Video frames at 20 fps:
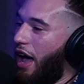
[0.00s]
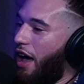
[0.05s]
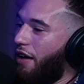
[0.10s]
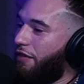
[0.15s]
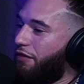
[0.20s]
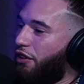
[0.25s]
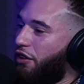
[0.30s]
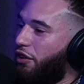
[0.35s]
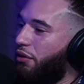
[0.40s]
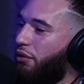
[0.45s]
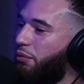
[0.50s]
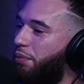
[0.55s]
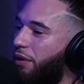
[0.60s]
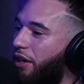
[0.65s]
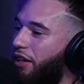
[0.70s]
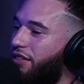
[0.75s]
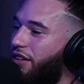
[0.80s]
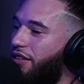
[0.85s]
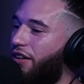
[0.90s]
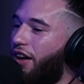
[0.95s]
You have to
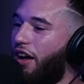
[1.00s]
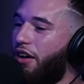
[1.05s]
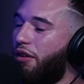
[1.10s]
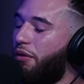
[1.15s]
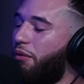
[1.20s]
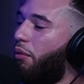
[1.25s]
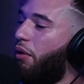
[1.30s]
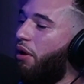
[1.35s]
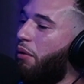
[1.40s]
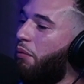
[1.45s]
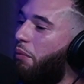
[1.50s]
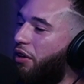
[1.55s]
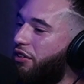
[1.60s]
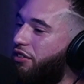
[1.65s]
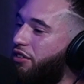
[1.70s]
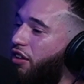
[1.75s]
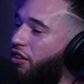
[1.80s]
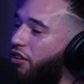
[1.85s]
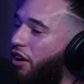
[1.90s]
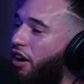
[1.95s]
because if not, what,
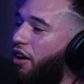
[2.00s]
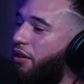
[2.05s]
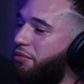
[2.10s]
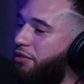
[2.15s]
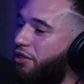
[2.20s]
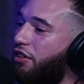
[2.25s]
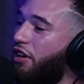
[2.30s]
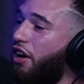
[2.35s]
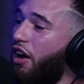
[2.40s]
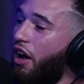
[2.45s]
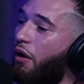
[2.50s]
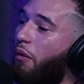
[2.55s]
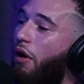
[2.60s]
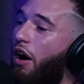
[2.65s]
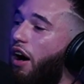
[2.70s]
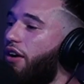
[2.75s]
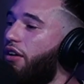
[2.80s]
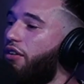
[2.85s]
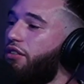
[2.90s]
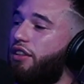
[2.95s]
what's the other option?
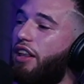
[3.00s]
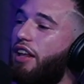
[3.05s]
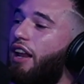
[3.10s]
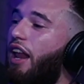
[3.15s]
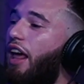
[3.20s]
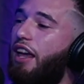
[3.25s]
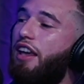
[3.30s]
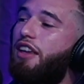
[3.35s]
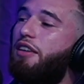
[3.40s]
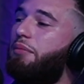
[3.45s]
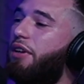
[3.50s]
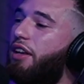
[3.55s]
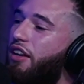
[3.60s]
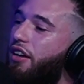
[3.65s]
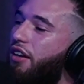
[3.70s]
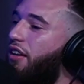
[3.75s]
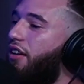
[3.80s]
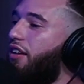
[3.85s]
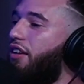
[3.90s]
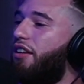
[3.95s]
Why don't they like
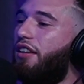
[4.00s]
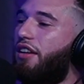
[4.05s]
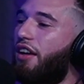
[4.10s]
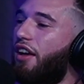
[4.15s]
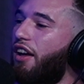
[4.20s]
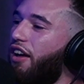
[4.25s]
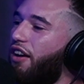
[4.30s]
me?